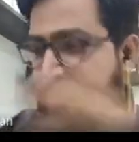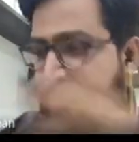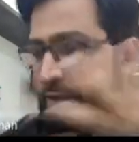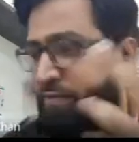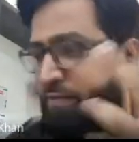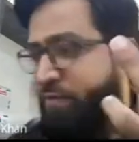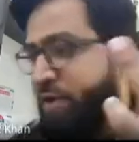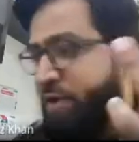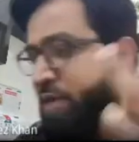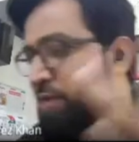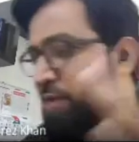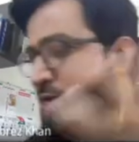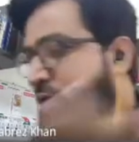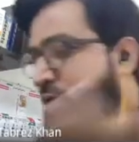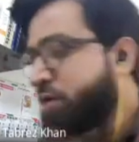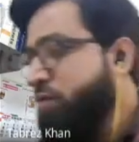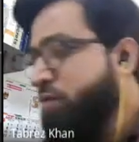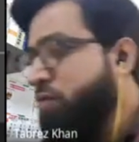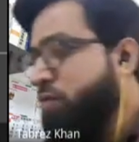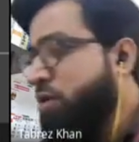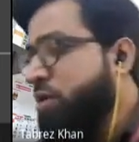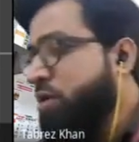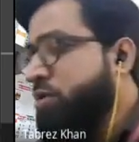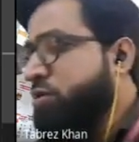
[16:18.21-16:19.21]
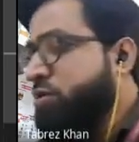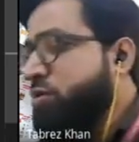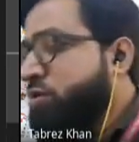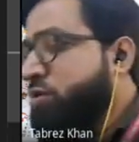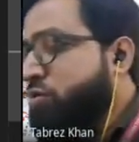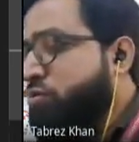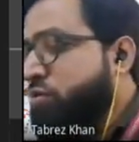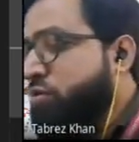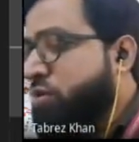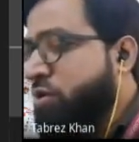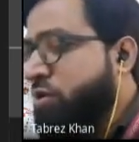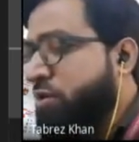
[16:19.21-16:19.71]
and whenever you want to
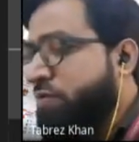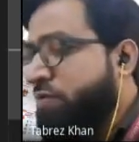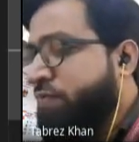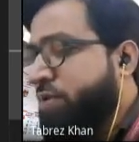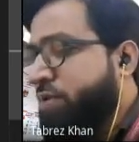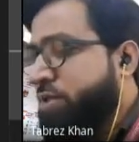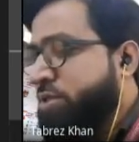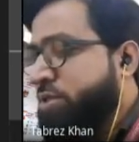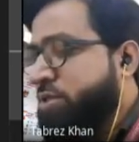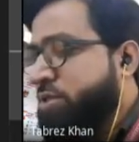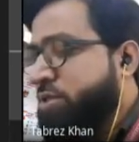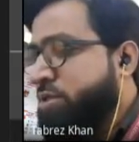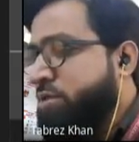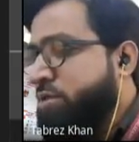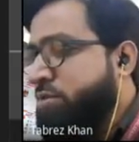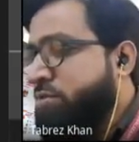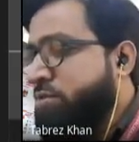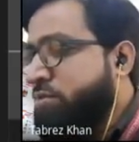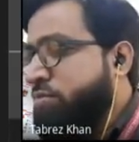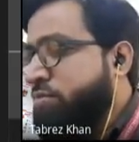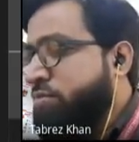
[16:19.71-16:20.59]
use your function,